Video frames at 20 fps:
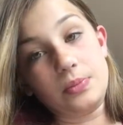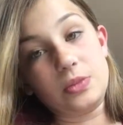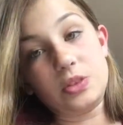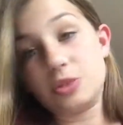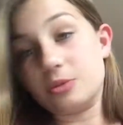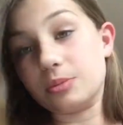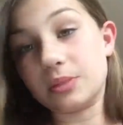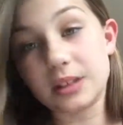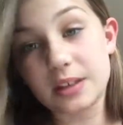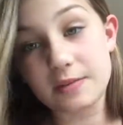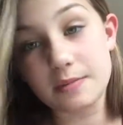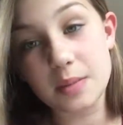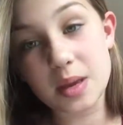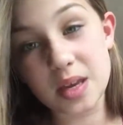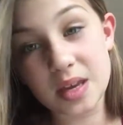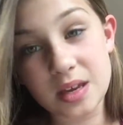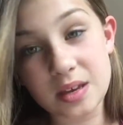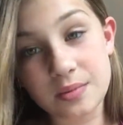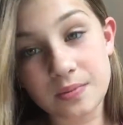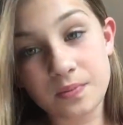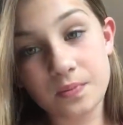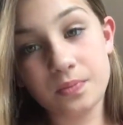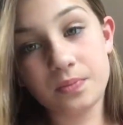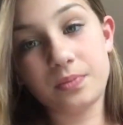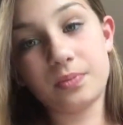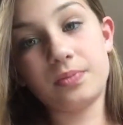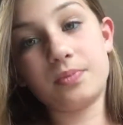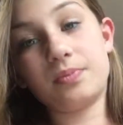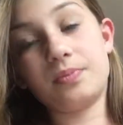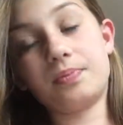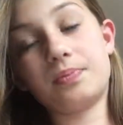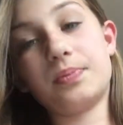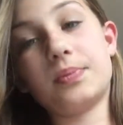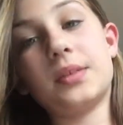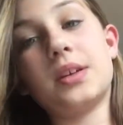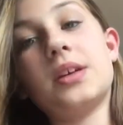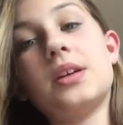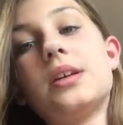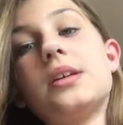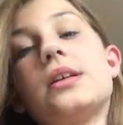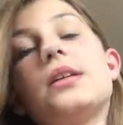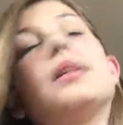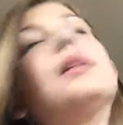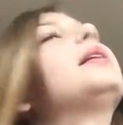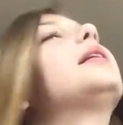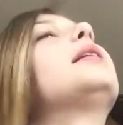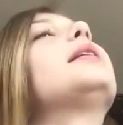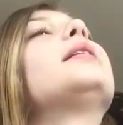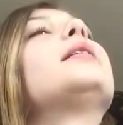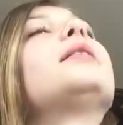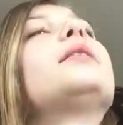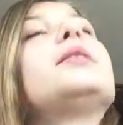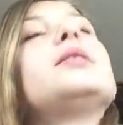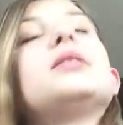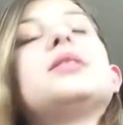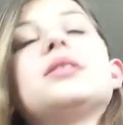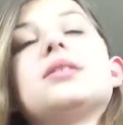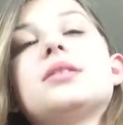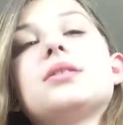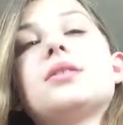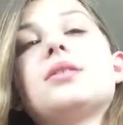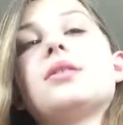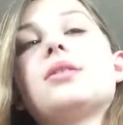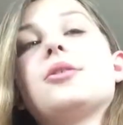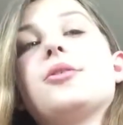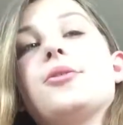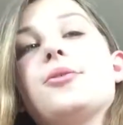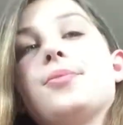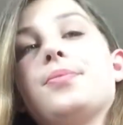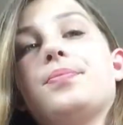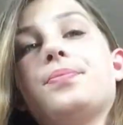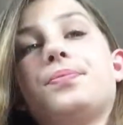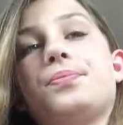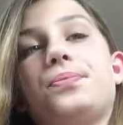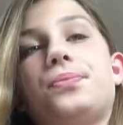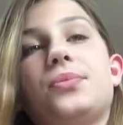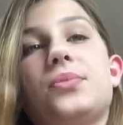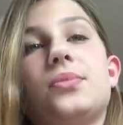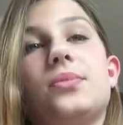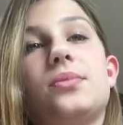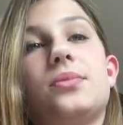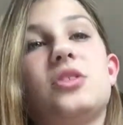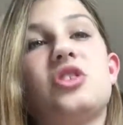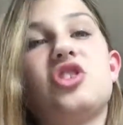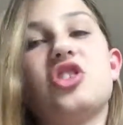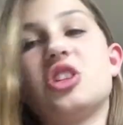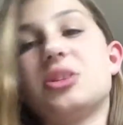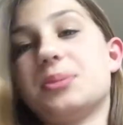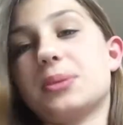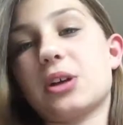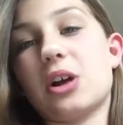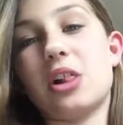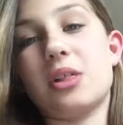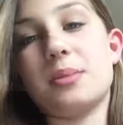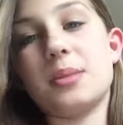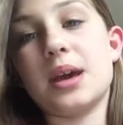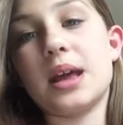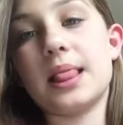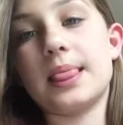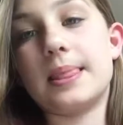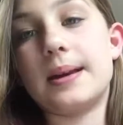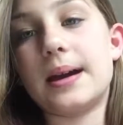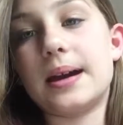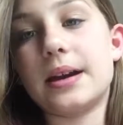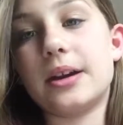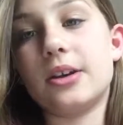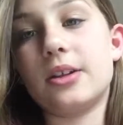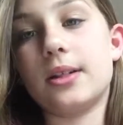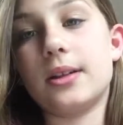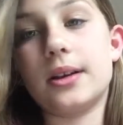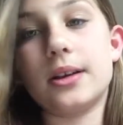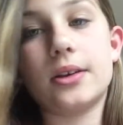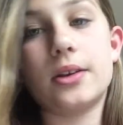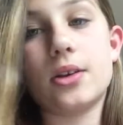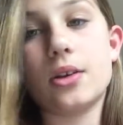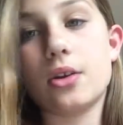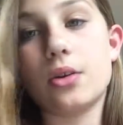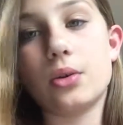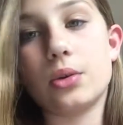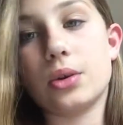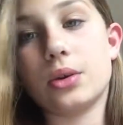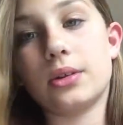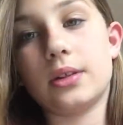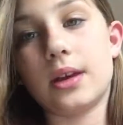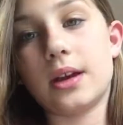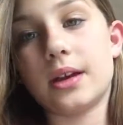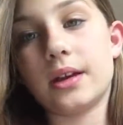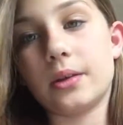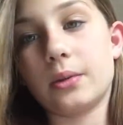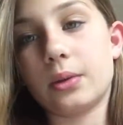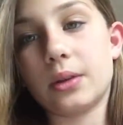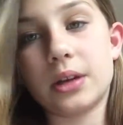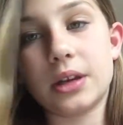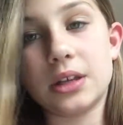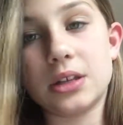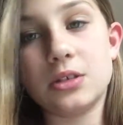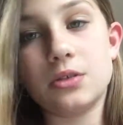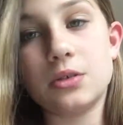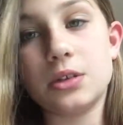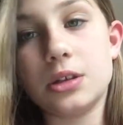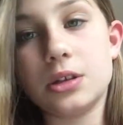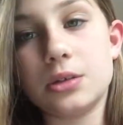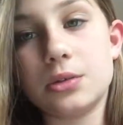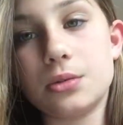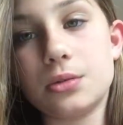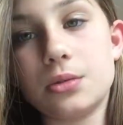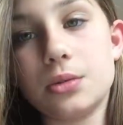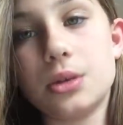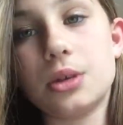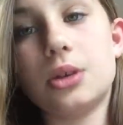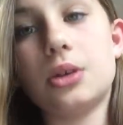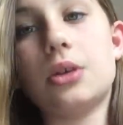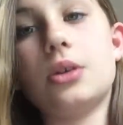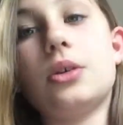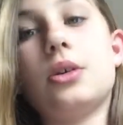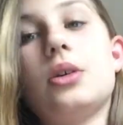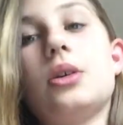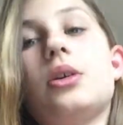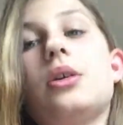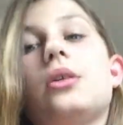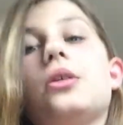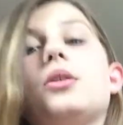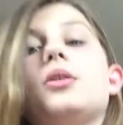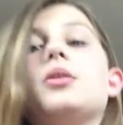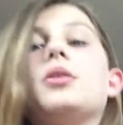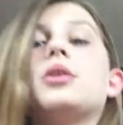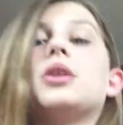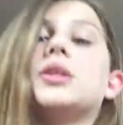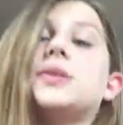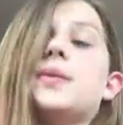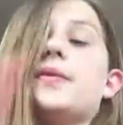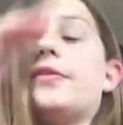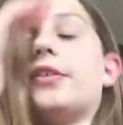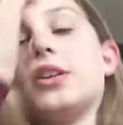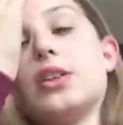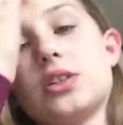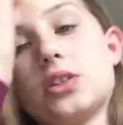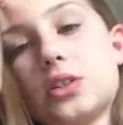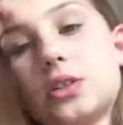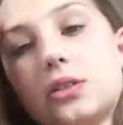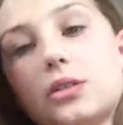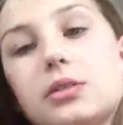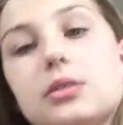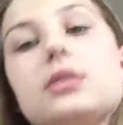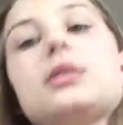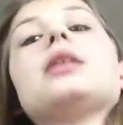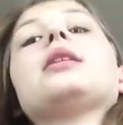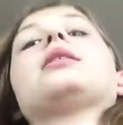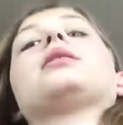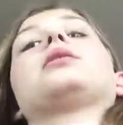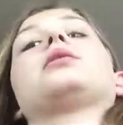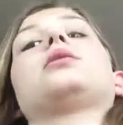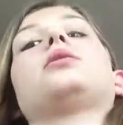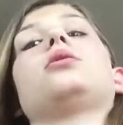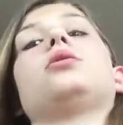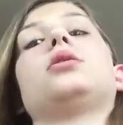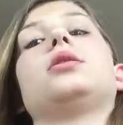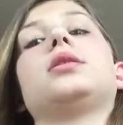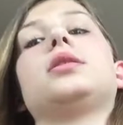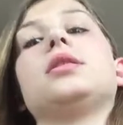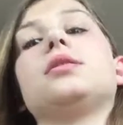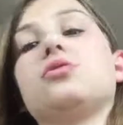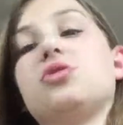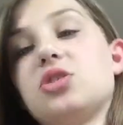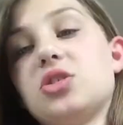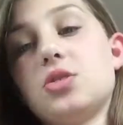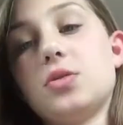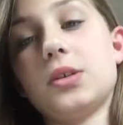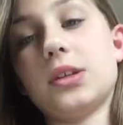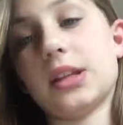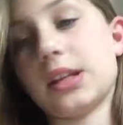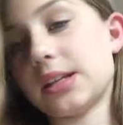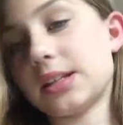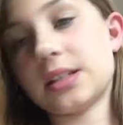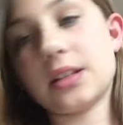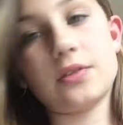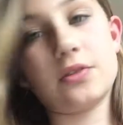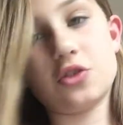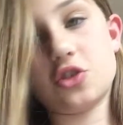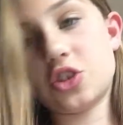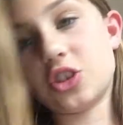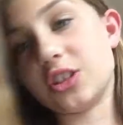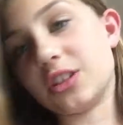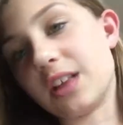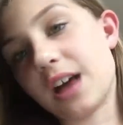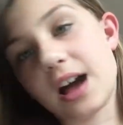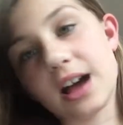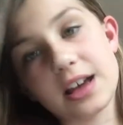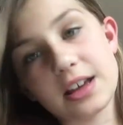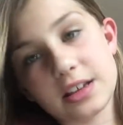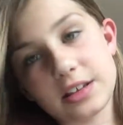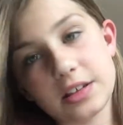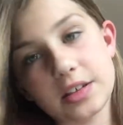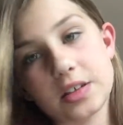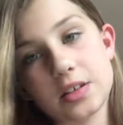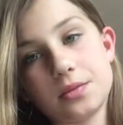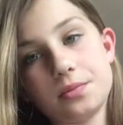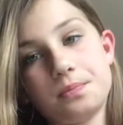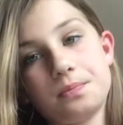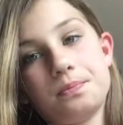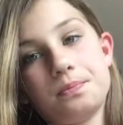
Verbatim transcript: don't believe me. And um, she keeps calling me a liar, like, oh, you're lying, what I do to you. Because my friends text her to see if she's doing that stuff and she lies.